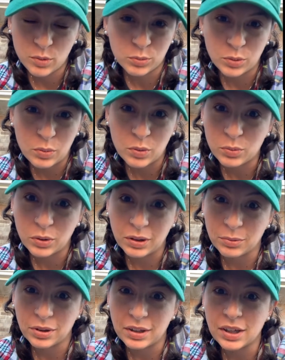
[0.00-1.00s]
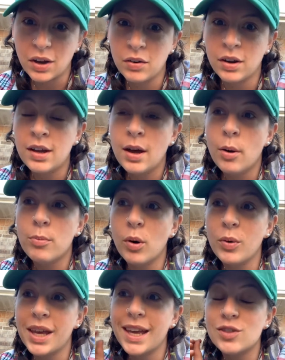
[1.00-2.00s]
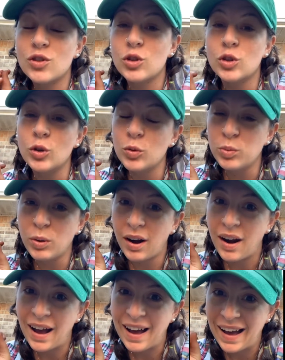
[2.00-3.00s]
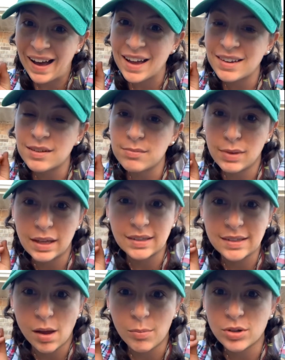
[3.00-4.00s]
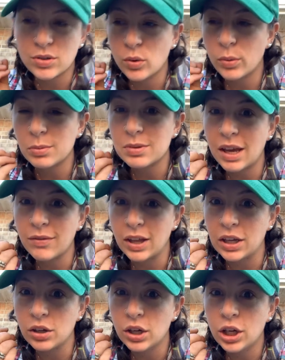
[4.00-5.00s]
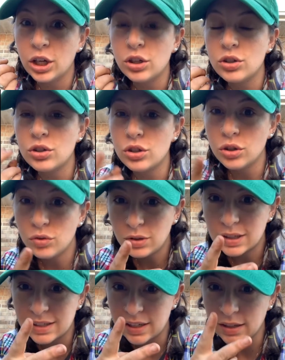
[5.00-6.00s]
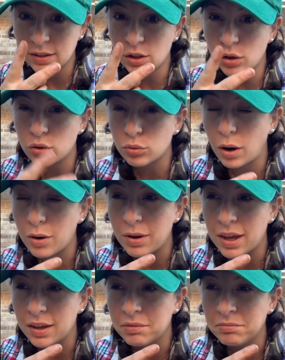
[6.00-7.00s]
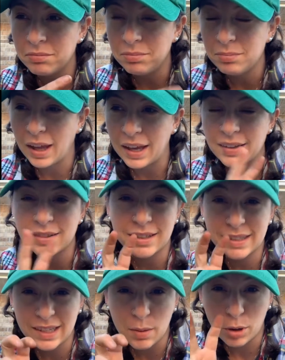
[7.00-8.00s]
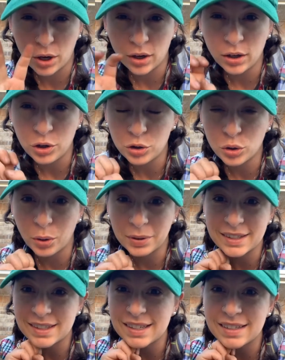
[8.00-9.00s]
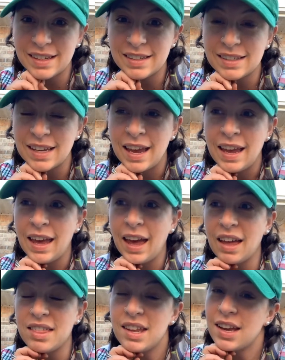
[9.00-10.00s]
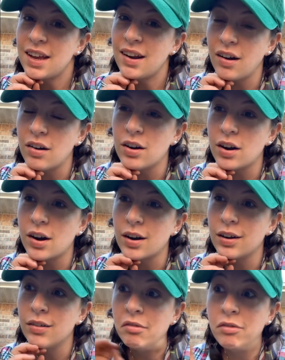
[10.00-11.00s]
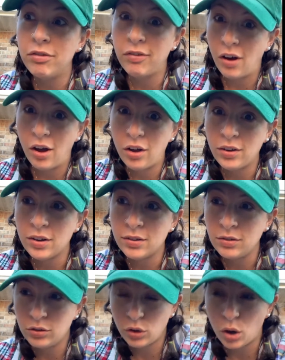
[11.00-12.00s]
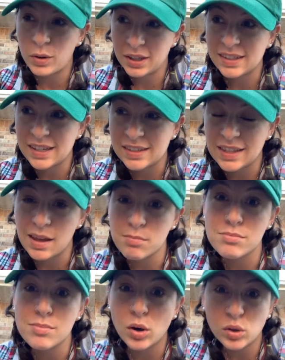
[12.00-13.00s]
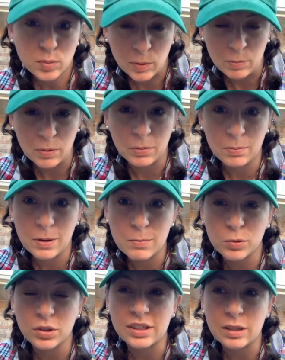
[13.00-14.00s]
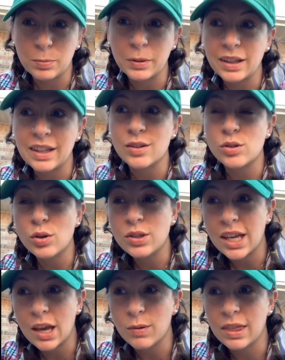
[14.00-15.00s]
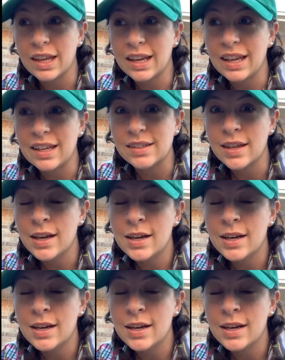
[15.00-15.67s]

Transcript: We really don't. But we get super hot midsummer. So we almost have like two distinct growing, like summer growing seasons. And then our fall growing season that most people typically associate with it is